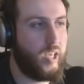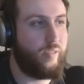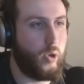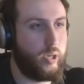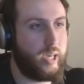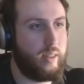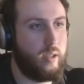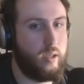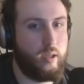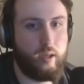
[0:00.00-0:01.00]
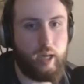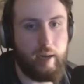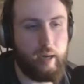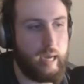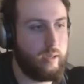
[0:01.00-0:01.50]
If you look at
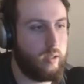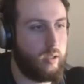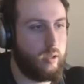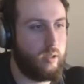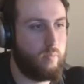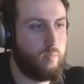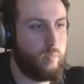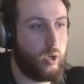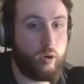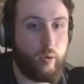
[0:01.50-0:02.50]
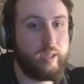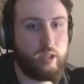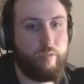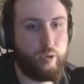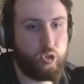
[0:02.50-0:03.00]
the Nodcry
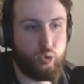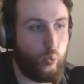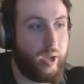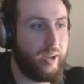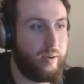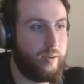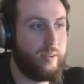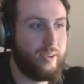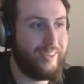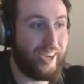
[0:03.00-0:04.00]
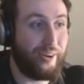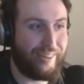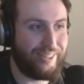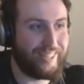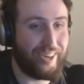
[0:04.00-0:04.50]
stuff, which is when
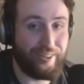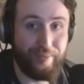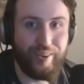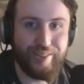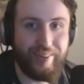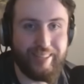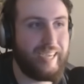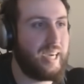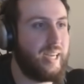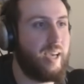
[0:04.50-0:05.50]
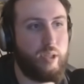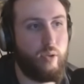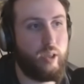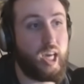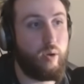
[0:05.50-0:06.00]
characters care the most about attack and EM, the
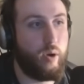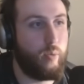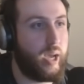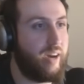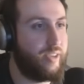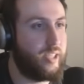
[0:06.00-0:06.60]
only one we have